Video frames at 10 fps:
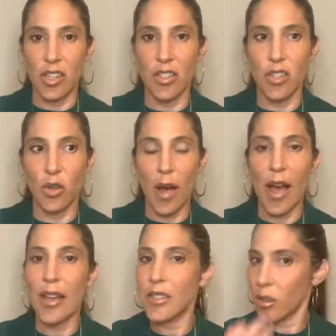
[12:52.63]
who
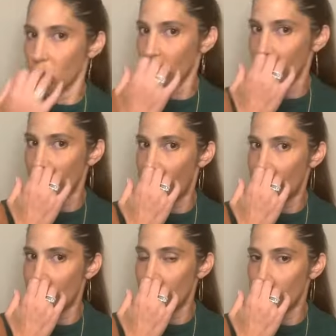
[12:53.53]
had social
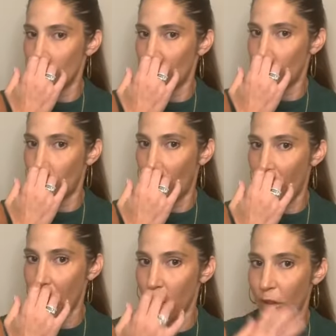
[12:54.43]
anxiety disorder
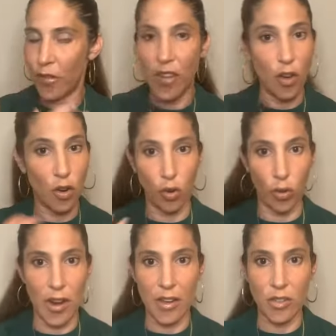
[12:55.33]
prior but felt
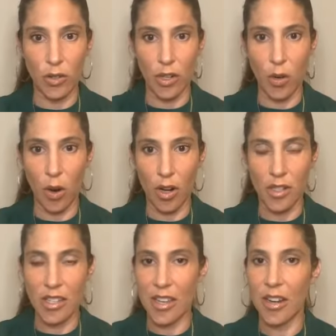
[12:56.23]
great during
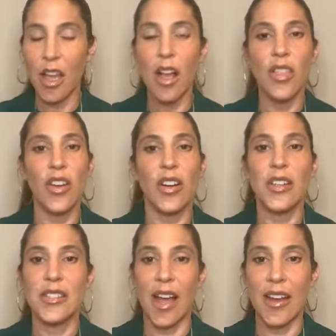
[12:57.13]
quarantine, their
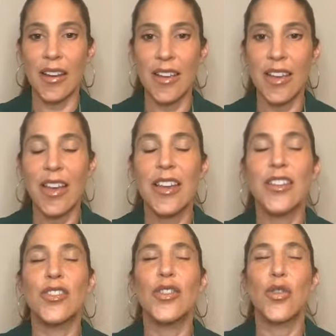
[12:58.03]
anxiety
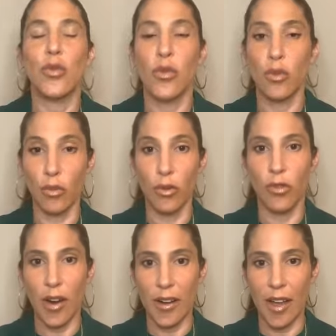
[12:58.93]
is through the roof
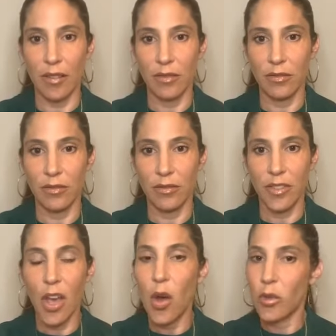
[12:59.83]
right now.
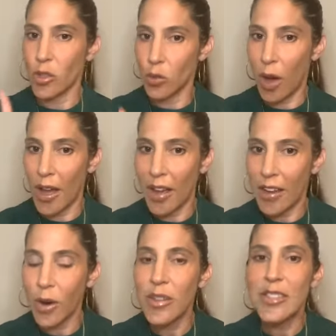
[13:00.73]
Which is why I
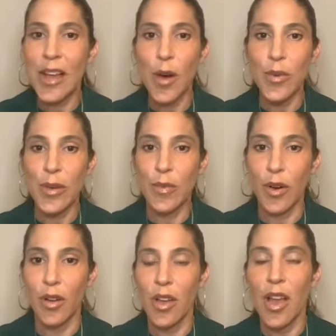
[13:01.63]
always tell
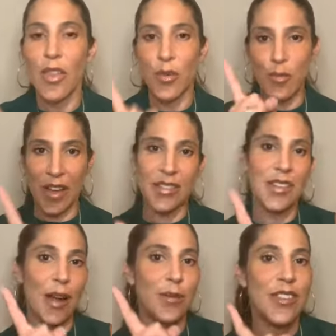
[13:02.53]
people the best
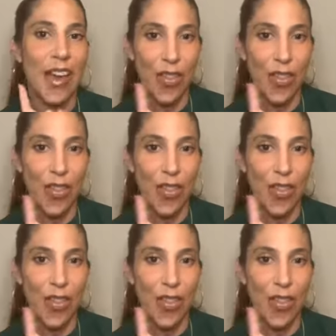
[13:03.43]
time to get